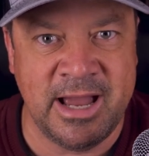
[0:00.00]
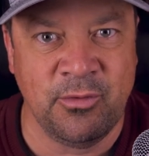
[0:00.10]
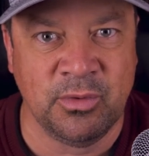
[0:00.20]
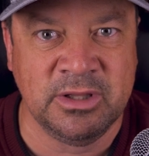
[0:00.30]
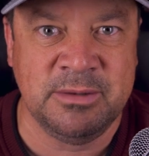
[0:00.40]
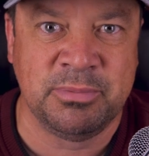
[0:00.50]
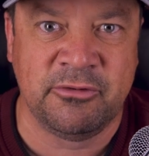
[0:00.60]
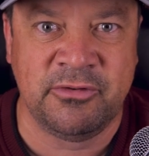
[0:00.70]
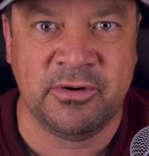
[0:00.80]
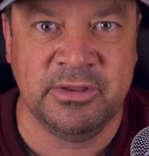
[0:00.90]
I really
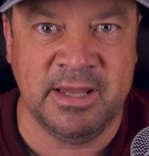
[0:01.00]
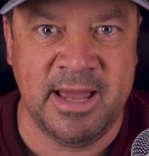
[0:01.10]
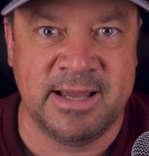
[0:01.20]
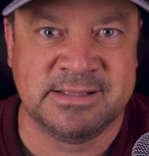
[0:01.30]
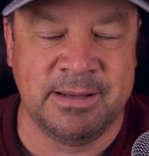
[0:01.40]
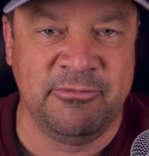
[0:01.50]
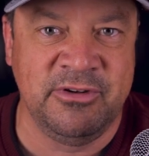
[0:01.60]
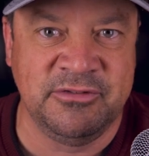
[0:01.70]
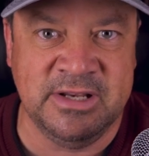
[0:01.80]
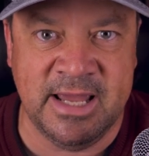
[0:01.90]
prefer the
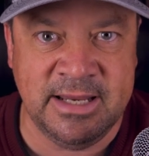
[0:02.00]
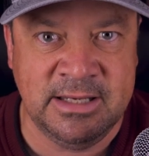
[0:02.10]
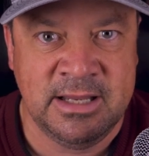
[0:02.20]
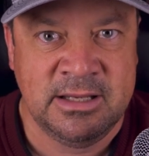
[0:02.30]
SM58.